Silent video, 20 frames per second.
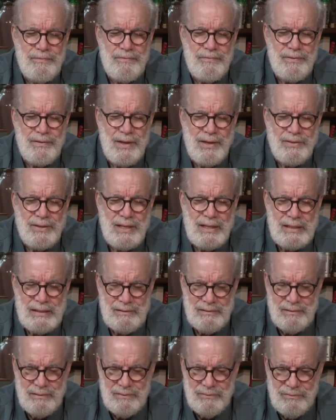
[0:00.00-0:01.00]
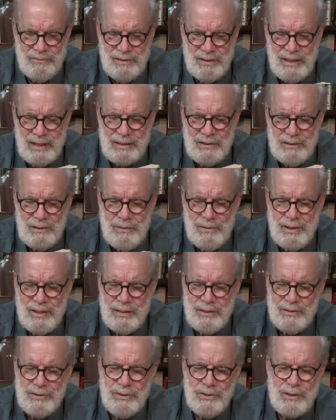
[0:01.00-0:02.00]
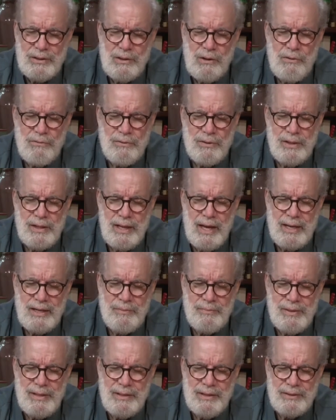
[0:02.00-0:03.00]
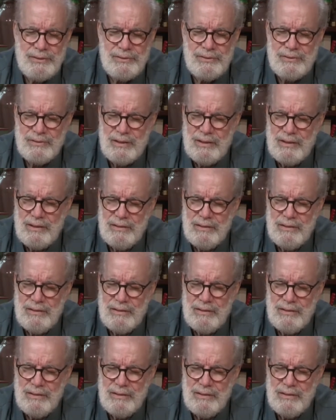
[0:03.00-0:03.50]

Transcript: And then when Nickelodeon took it over, it had to be this